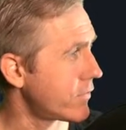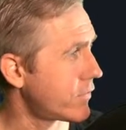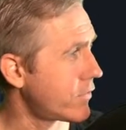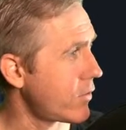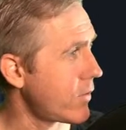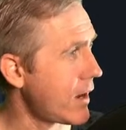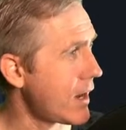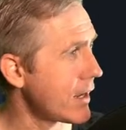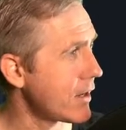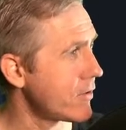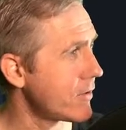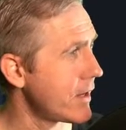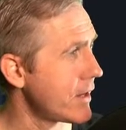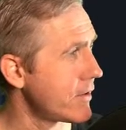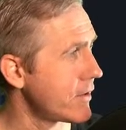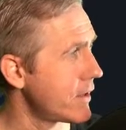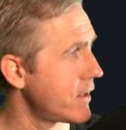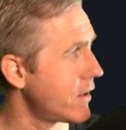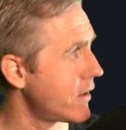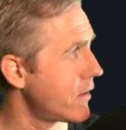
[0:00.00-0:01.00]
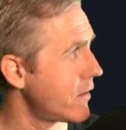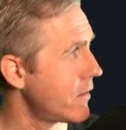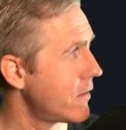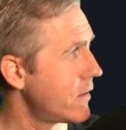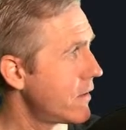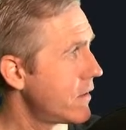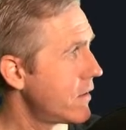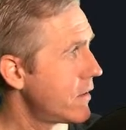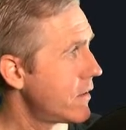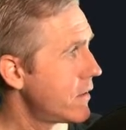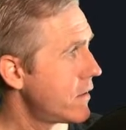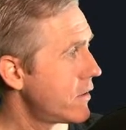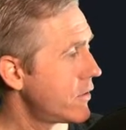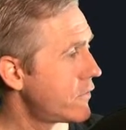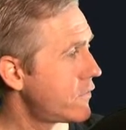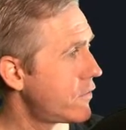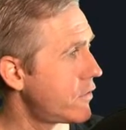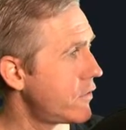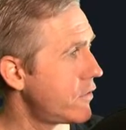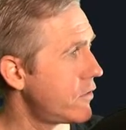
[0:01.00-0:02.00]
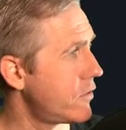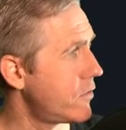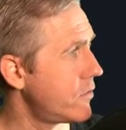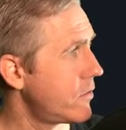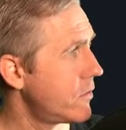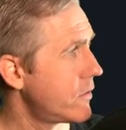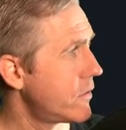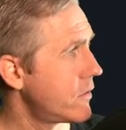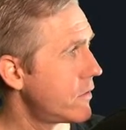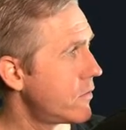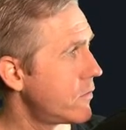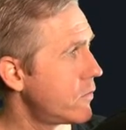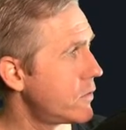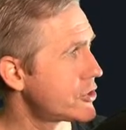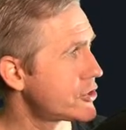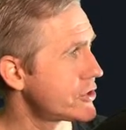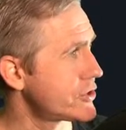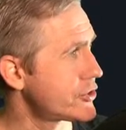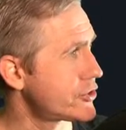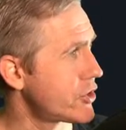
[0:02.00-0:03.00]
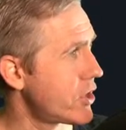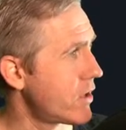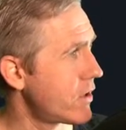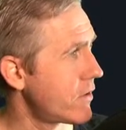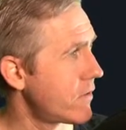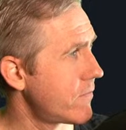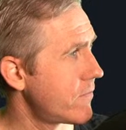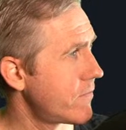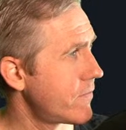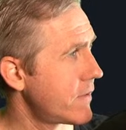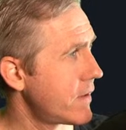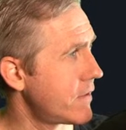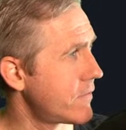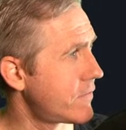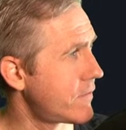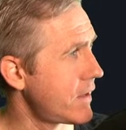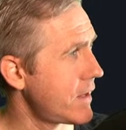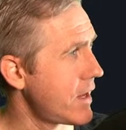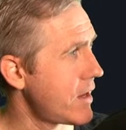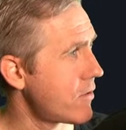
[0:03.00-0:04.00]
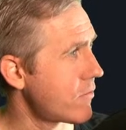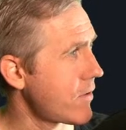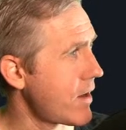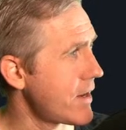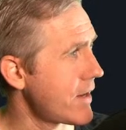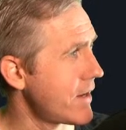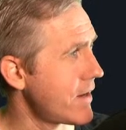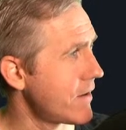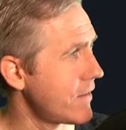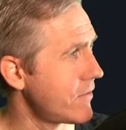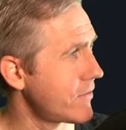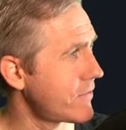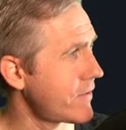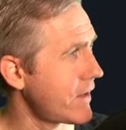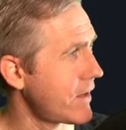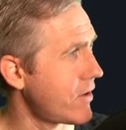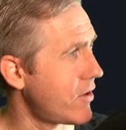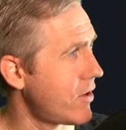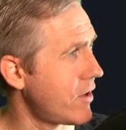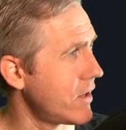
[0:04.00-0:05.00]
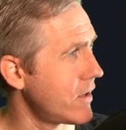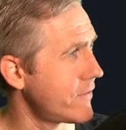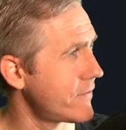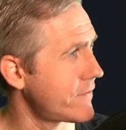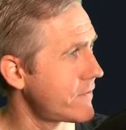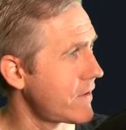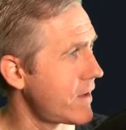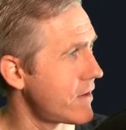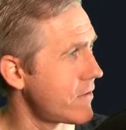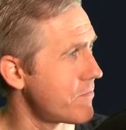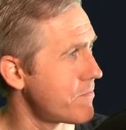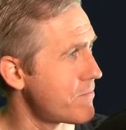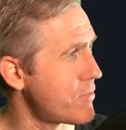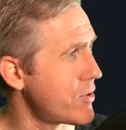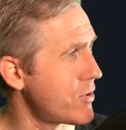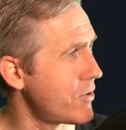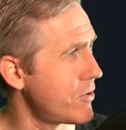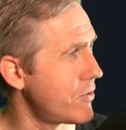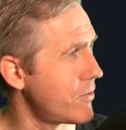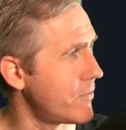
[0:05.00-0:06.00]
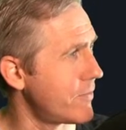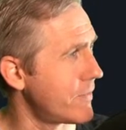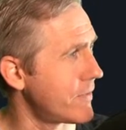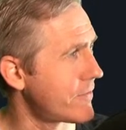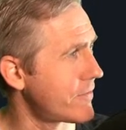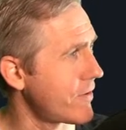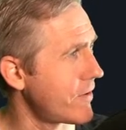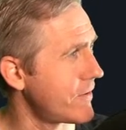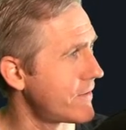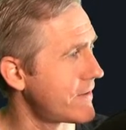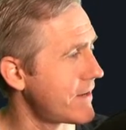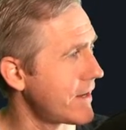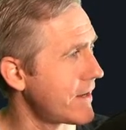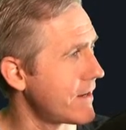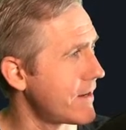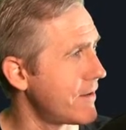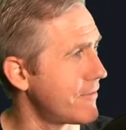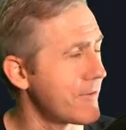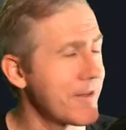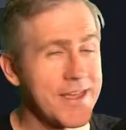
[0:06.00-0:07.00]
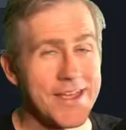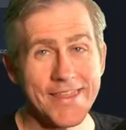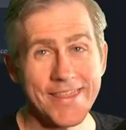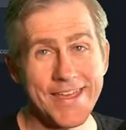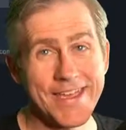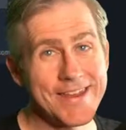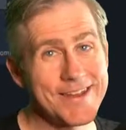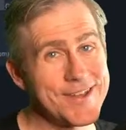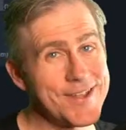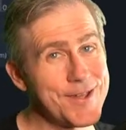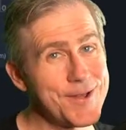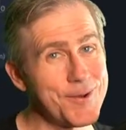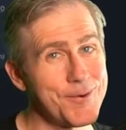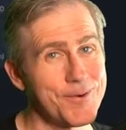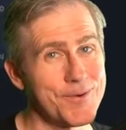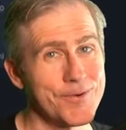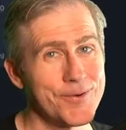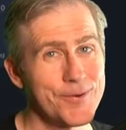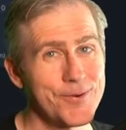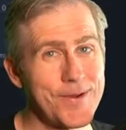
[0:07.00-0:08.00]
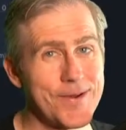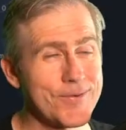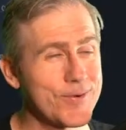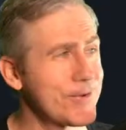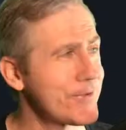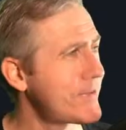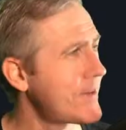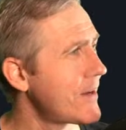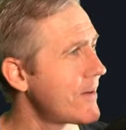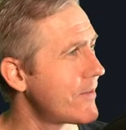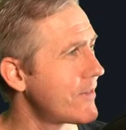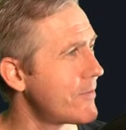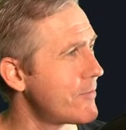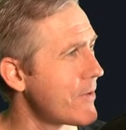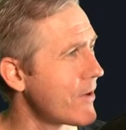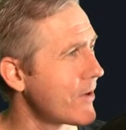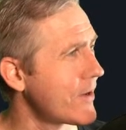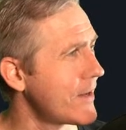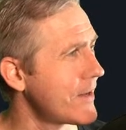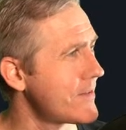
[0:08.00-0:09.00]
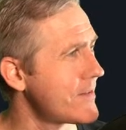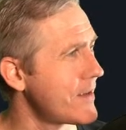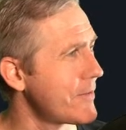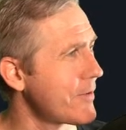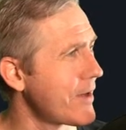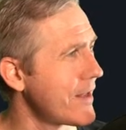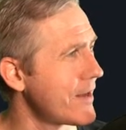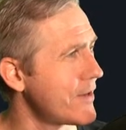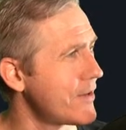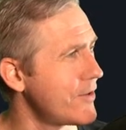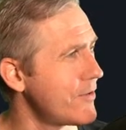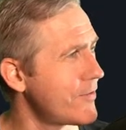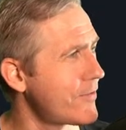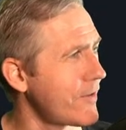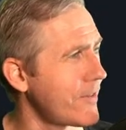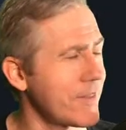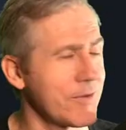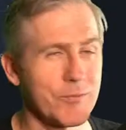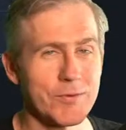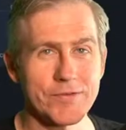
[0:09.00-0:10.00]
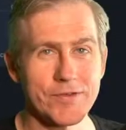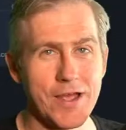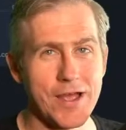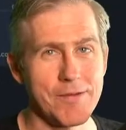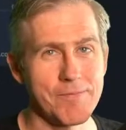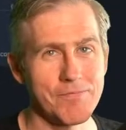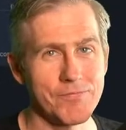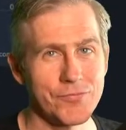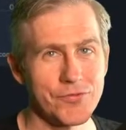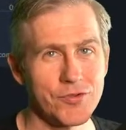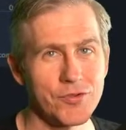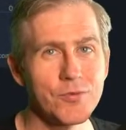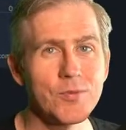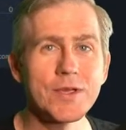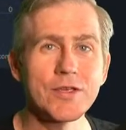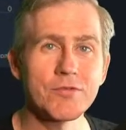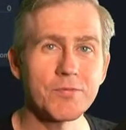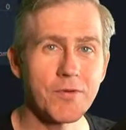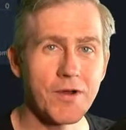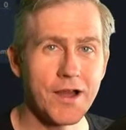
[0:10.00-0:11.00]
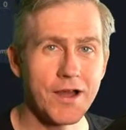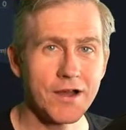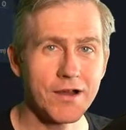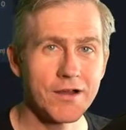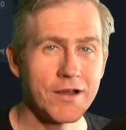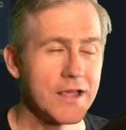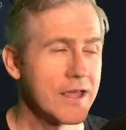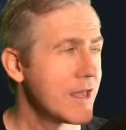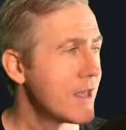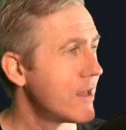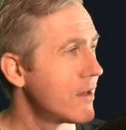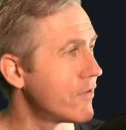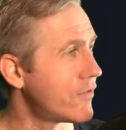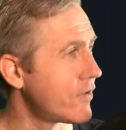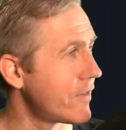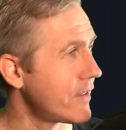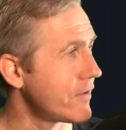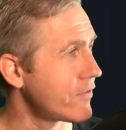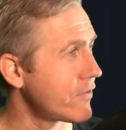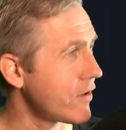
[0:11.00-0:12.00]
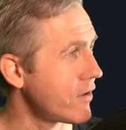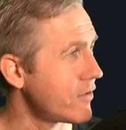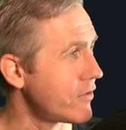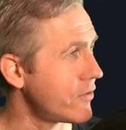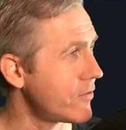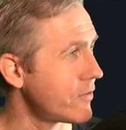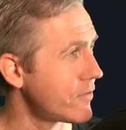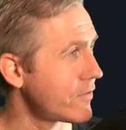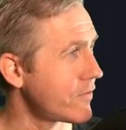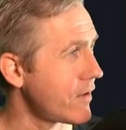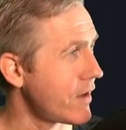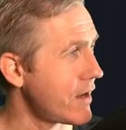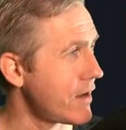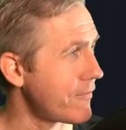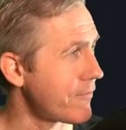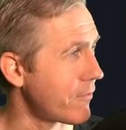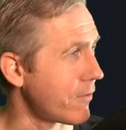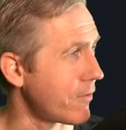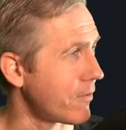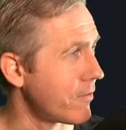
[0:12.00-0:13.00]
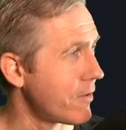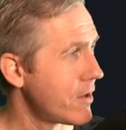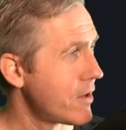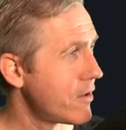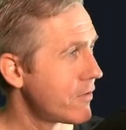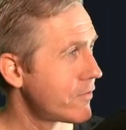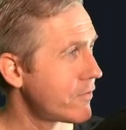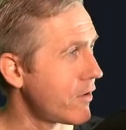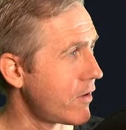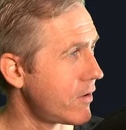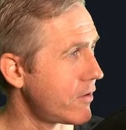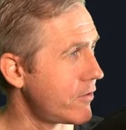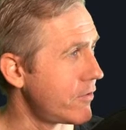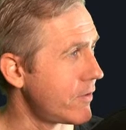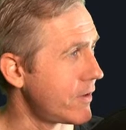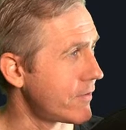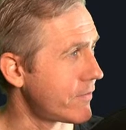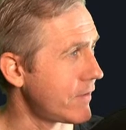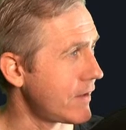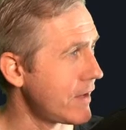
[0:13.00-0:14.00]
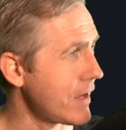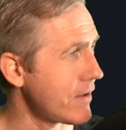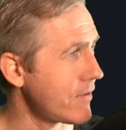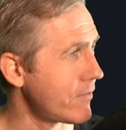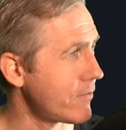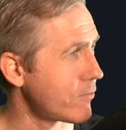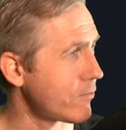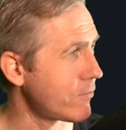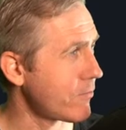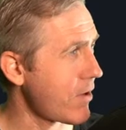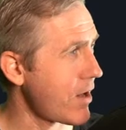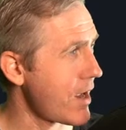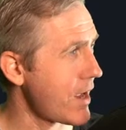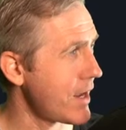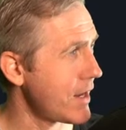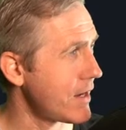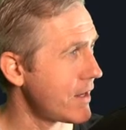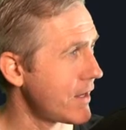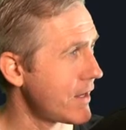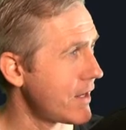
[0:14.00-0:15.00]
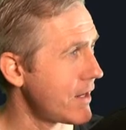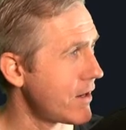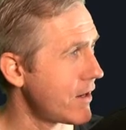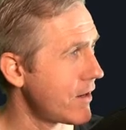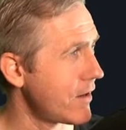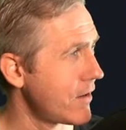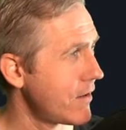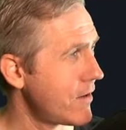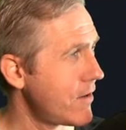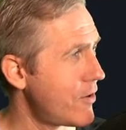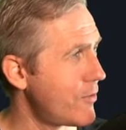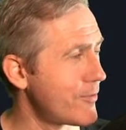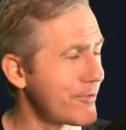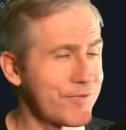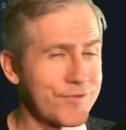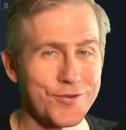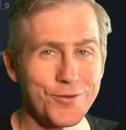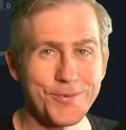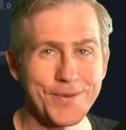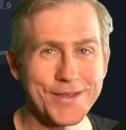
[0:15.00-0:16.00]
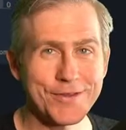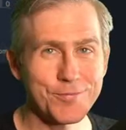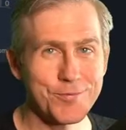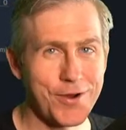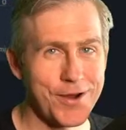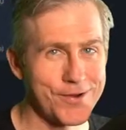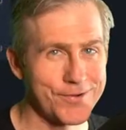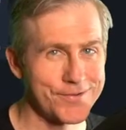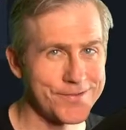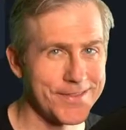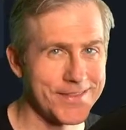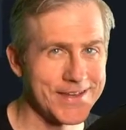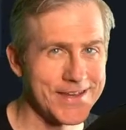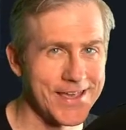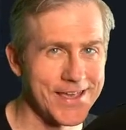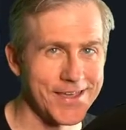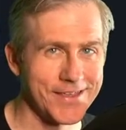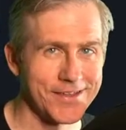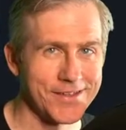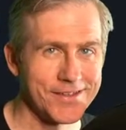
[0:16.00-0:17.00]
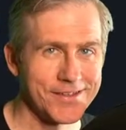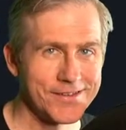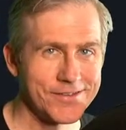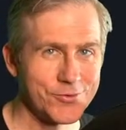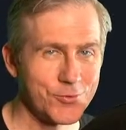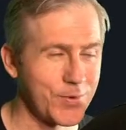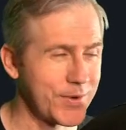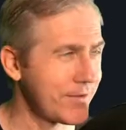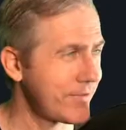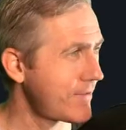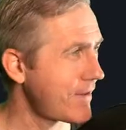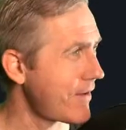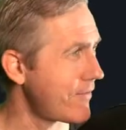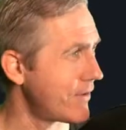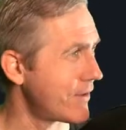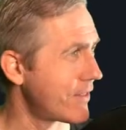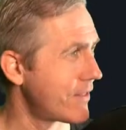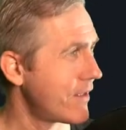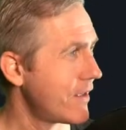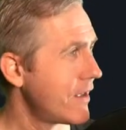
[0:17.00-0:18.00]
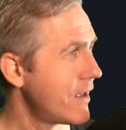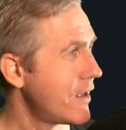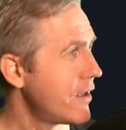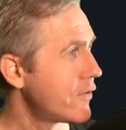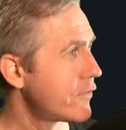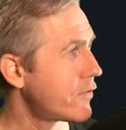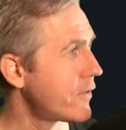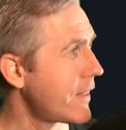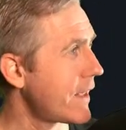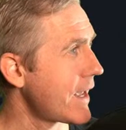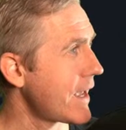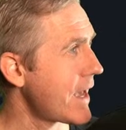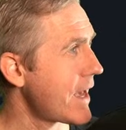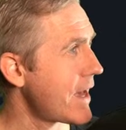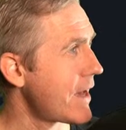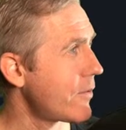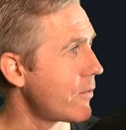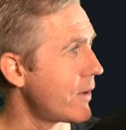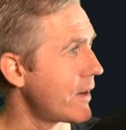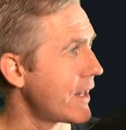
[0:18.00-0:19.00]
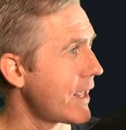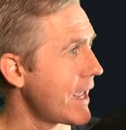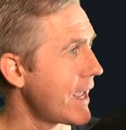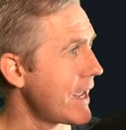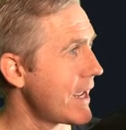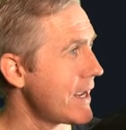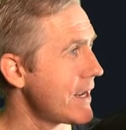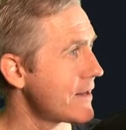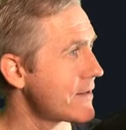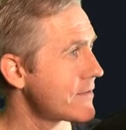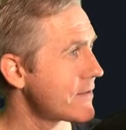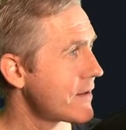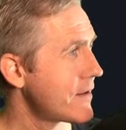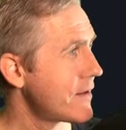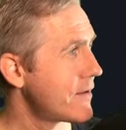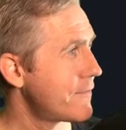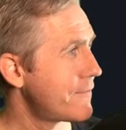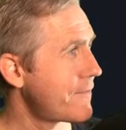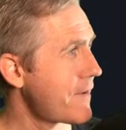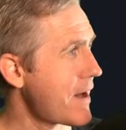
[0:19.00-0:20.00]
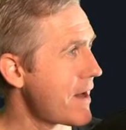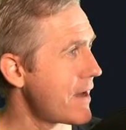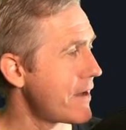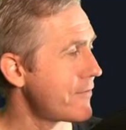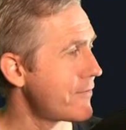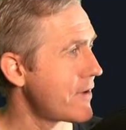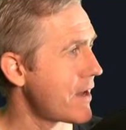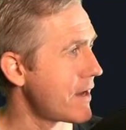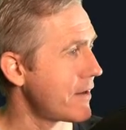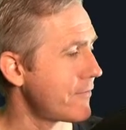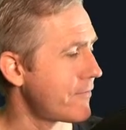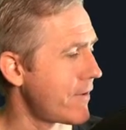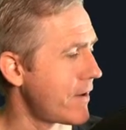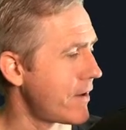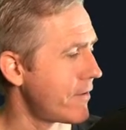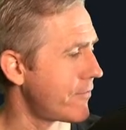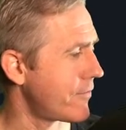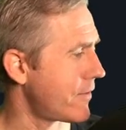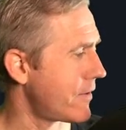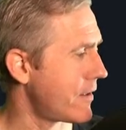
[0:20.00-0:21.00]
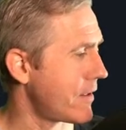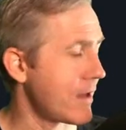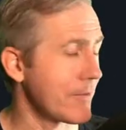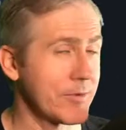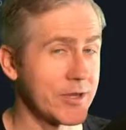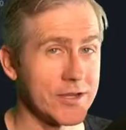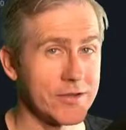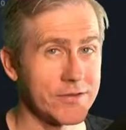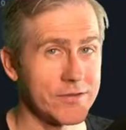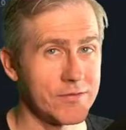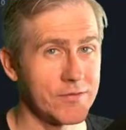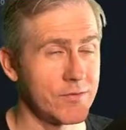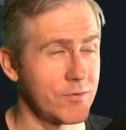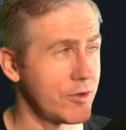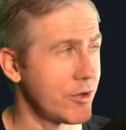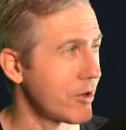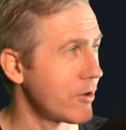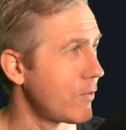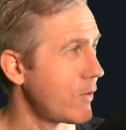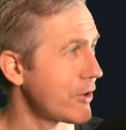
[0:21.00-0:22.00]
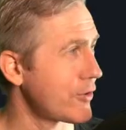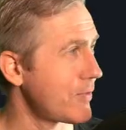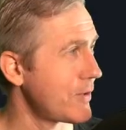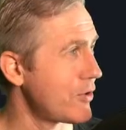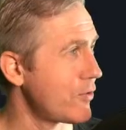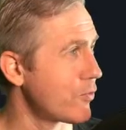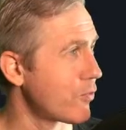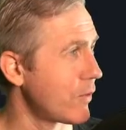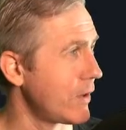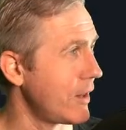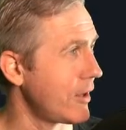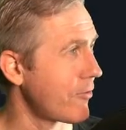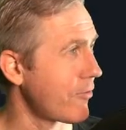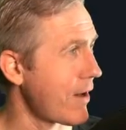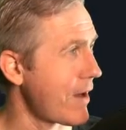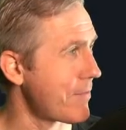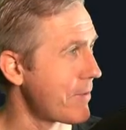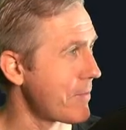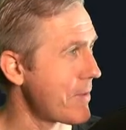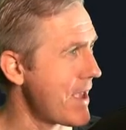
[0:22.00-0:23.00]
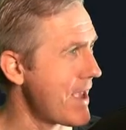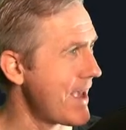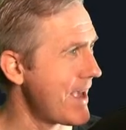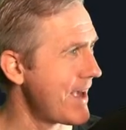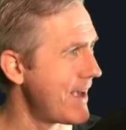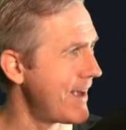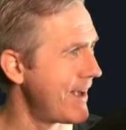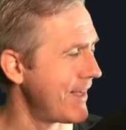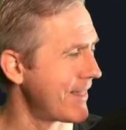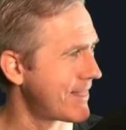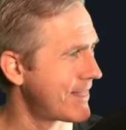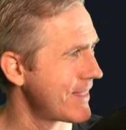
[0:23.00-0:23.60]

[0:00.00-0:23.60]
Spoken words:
So I go down here to wishlist chart and see how right here, it looks like all of a sudden, boom, it started taking off. They knew, whoever was here, the marketing team kind of knew something was up 2 weeks prior. And so they started doing stuff or started doing it. See how right here, almost 2 weeks prior to the day, 27th. So they had 8595. You're gonna watch me do really crappy math.